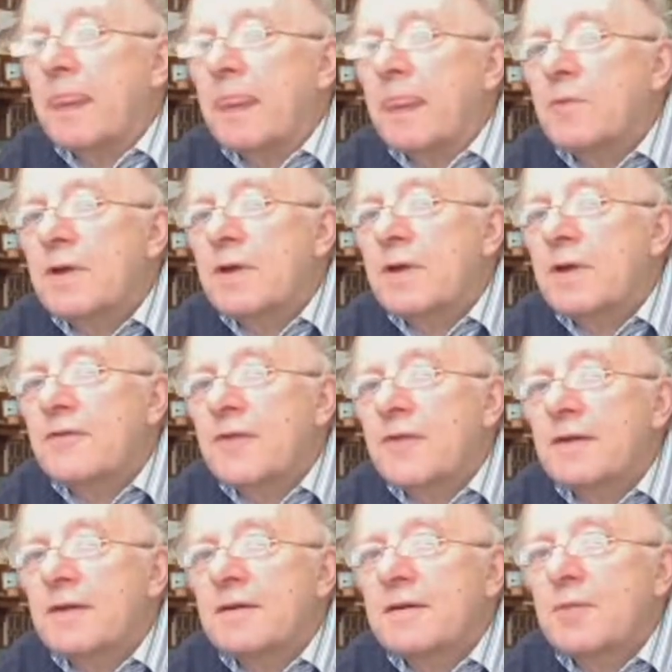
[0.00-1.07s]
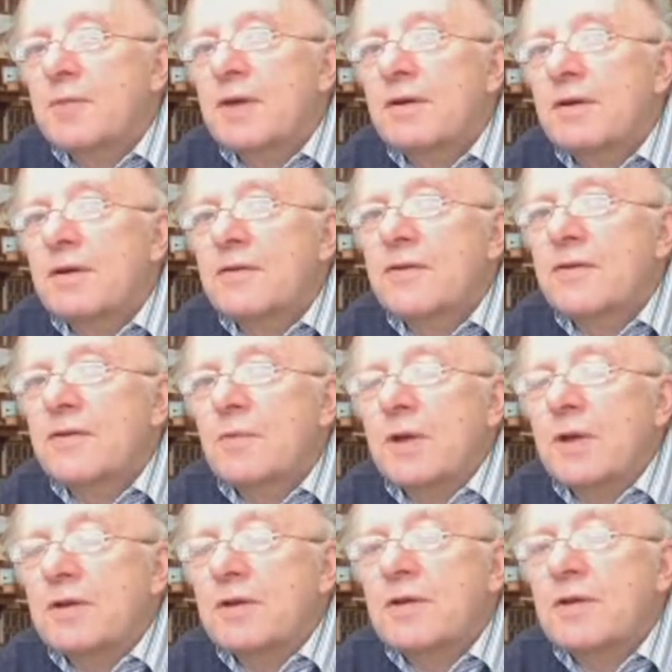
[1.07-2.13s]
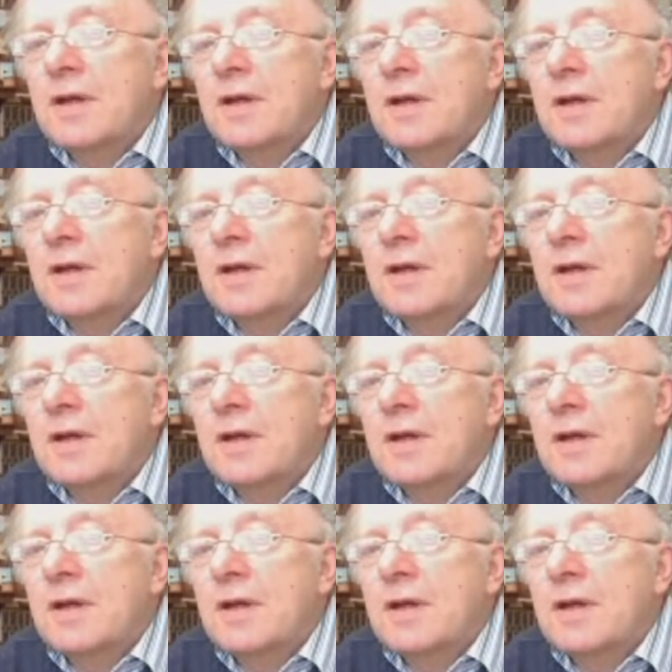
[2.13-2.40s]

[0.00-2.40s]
We have had periods in which